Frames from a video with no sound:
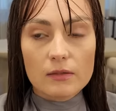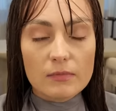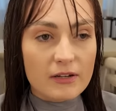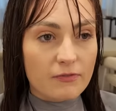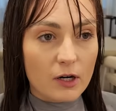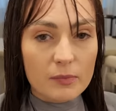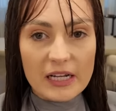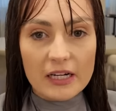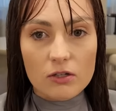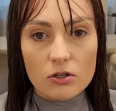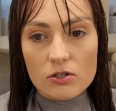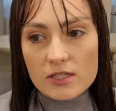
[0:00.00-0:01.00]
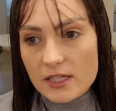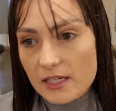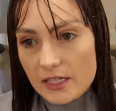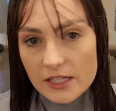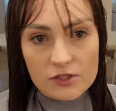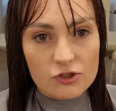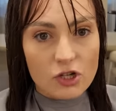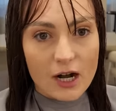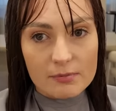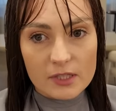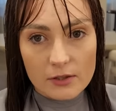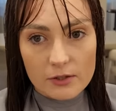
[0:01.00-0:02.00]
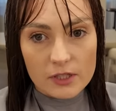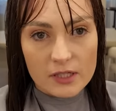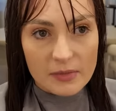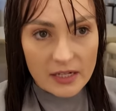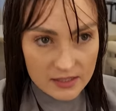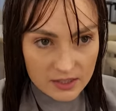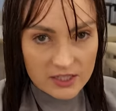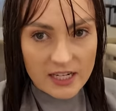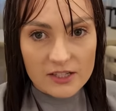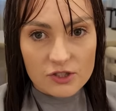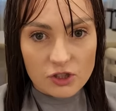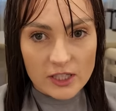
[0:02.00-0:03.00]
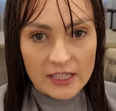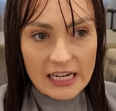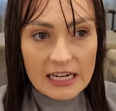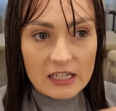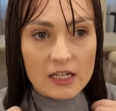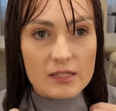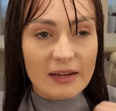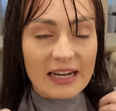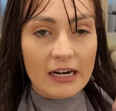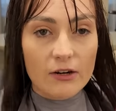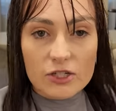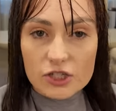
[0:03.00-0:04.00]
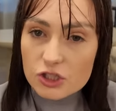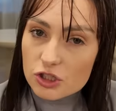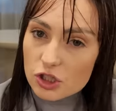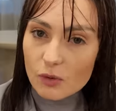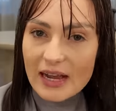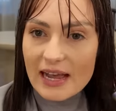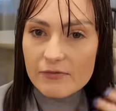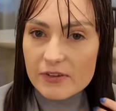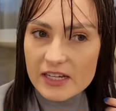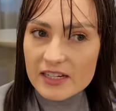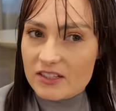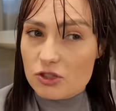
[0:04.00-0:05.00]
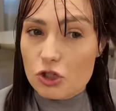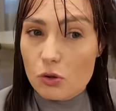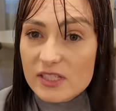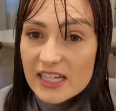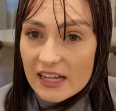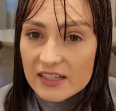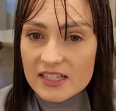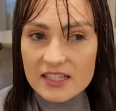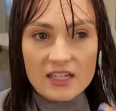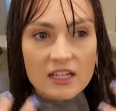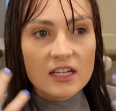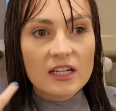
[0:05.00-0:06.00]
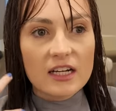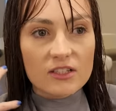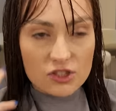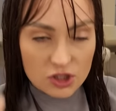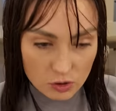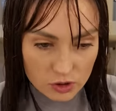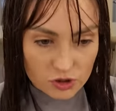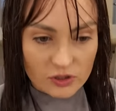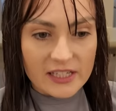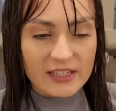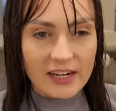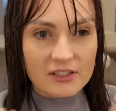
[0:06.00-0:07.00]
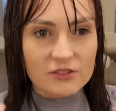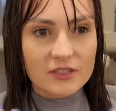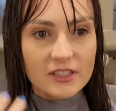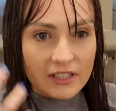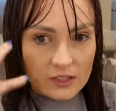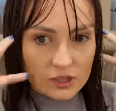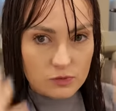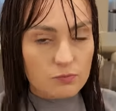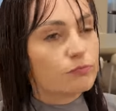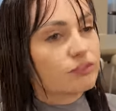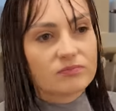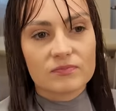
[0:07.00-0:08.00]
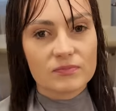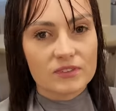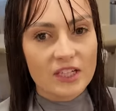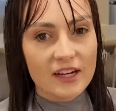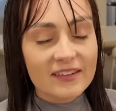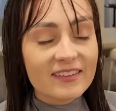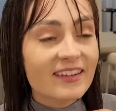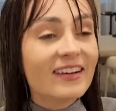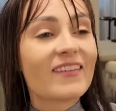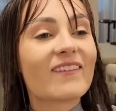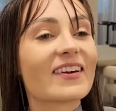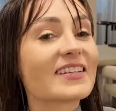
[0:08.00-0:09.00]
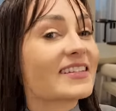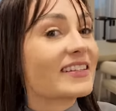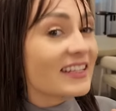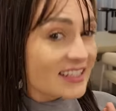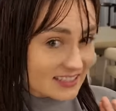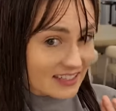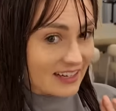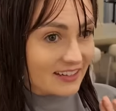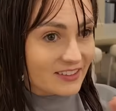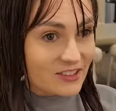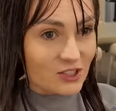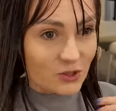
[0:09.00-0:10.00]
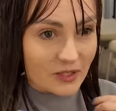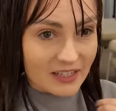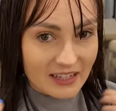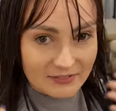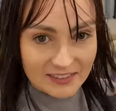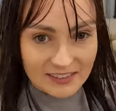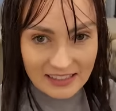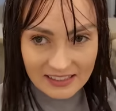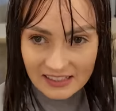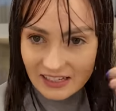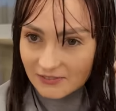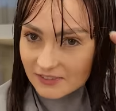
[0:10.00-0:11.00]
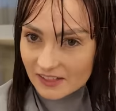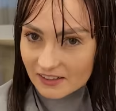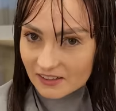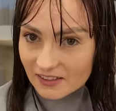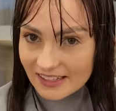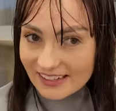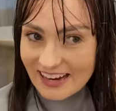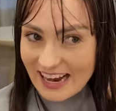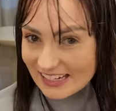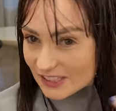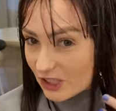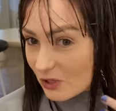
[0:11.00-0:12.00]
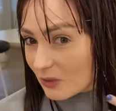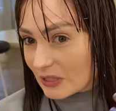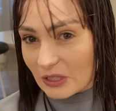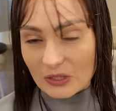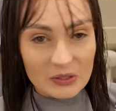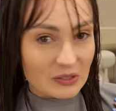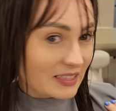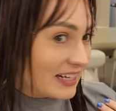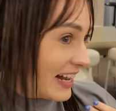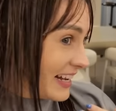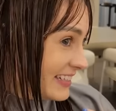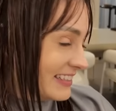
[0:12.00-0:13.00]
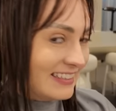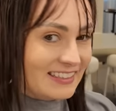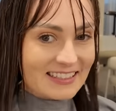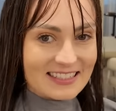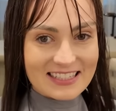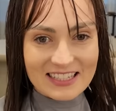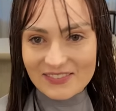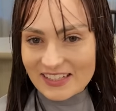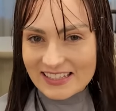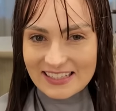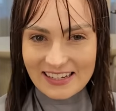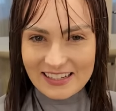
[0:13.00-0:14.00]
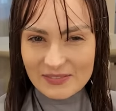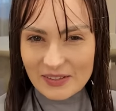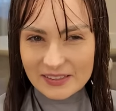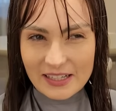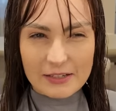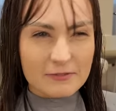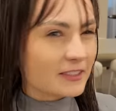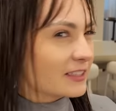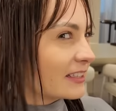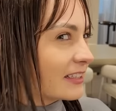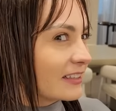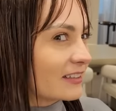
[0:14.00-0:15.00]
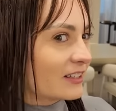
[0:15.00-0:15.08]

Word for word: if Armineh curls it, it's dropped in thirty minutes to dead straight again because my hair is just so heavy, it's so dense and so straight naturally that it just done. Whereas this length is short enough and light enough that it'll like actually hold a curl again. So I'm excited about that. I feel like